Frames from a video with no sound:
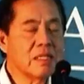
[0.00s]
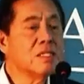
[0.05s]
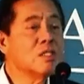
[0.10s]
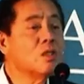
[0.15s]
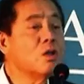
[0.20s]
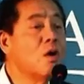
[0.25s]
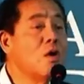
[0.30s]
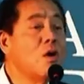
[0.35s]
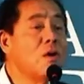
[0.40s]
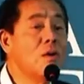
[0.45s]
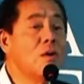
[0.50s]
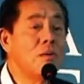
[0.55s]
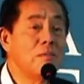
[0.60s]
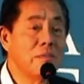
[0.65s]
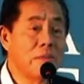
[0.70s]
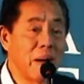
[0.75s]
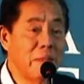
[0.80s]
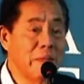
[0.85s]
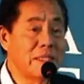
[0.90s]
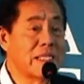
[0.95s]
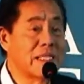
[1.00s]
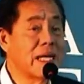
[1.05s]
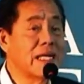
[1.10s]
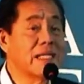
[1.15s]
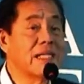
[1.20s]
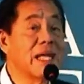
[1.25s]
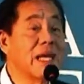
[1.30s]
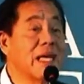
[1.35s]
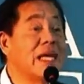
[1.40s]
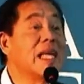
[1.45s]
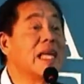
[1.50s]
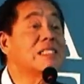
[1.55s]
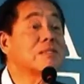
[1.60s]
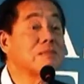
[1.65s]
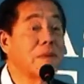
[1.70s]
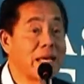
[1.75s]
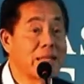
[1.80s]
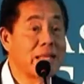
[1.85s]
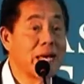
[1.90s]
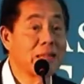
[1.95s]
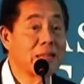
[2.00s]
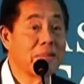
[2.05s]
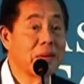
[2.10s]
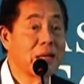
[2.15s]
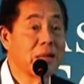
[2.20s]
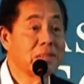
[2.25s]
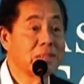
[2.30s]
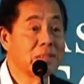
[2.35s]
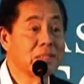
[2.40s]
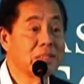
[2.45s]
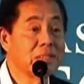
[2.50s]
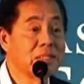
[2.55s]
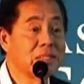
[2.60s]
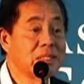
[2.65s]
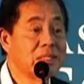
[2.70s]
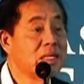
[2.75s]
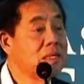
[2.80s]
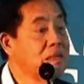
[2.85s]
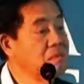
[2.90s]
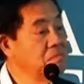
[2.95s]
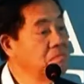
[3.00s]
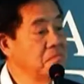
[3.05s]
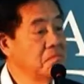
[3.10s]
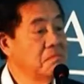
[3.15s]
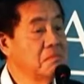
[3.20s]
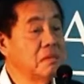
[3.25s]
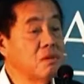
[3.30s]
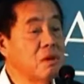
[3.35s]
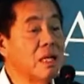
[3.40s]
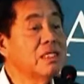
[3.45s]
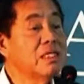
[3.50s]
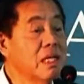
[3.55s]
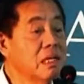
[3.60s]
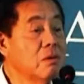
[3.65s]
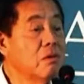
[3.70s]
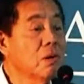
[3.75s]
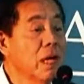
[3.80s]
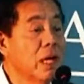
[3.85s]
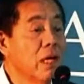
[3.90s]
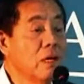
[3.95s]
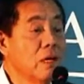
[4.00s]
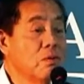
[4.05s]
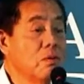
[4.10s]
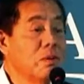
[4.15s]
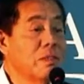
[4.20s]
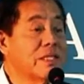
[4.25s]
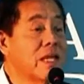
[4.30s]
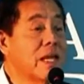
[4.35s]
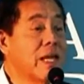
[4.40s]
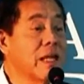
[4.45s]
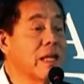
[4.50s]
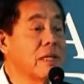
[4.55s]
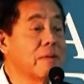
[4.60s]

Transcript: So Bobby said, let's buy that, babes. So I said, okay, we'll try.